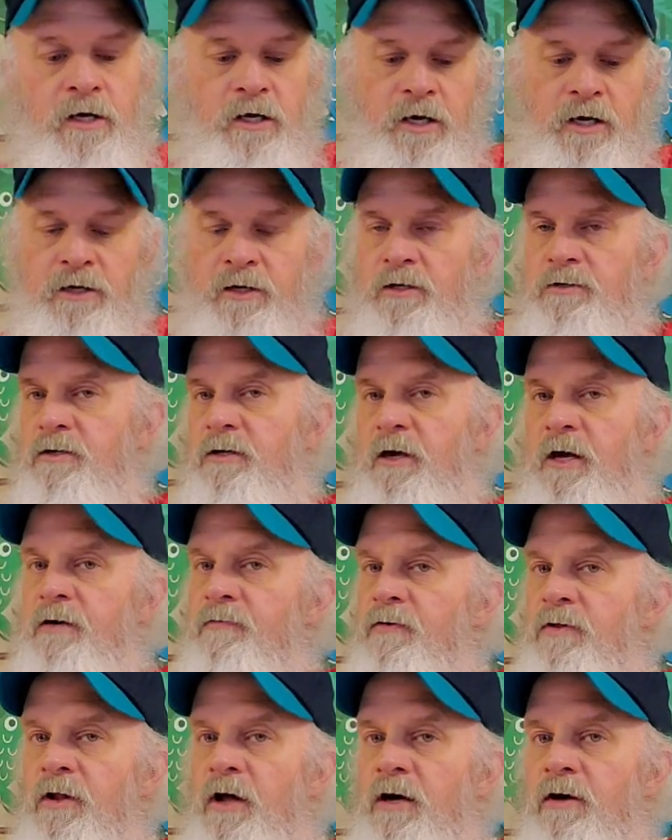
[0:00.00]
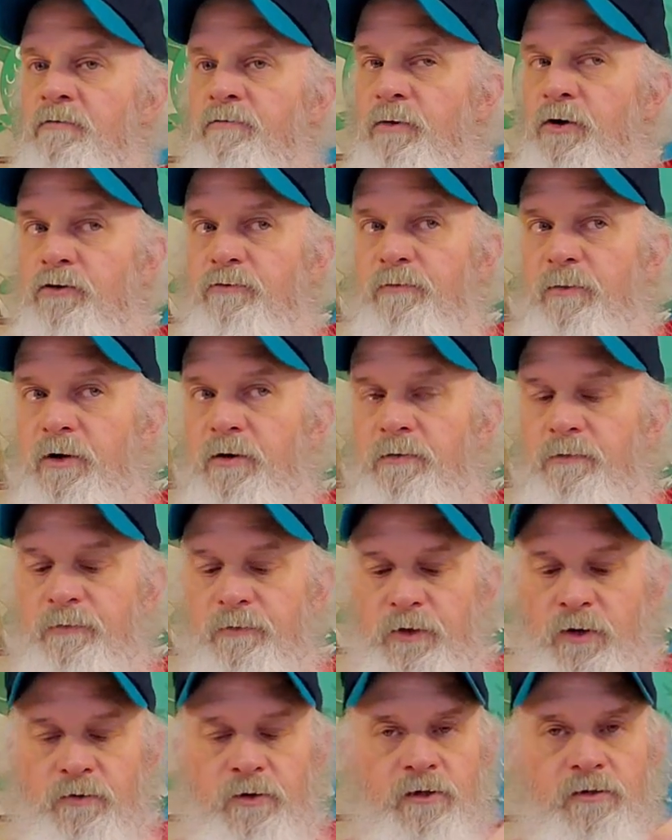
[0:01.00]
It doesn't have a lot of movement.
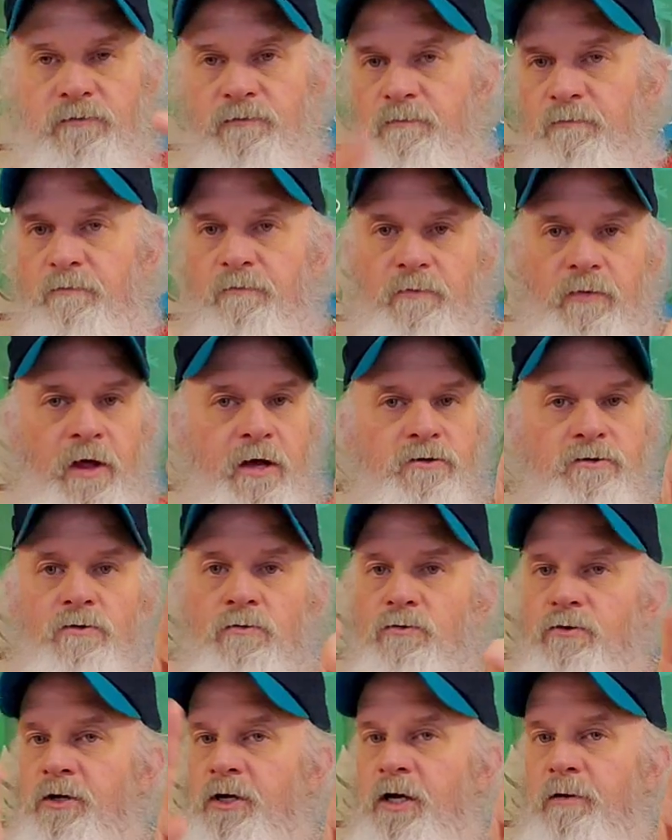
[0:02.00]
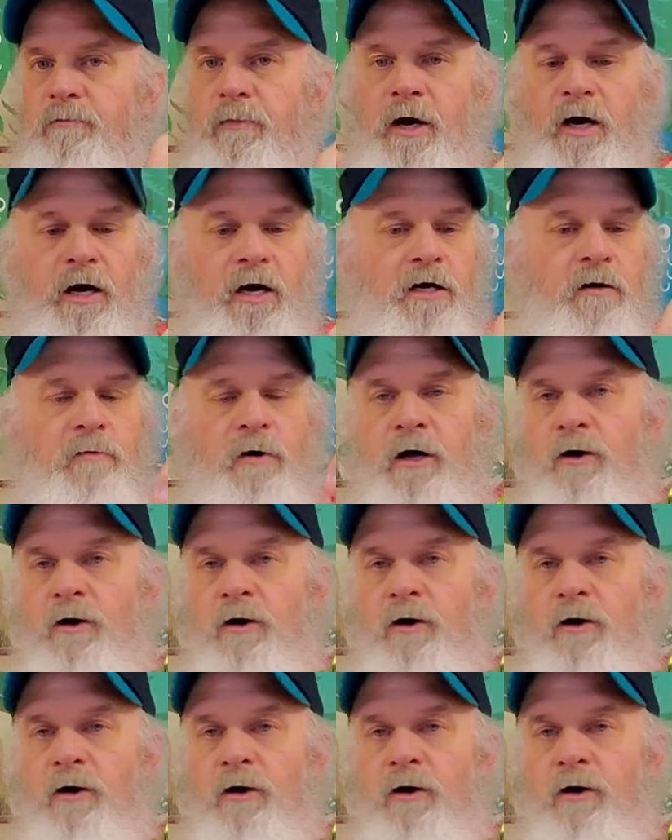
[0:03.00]
You know, these things don't kick behind them.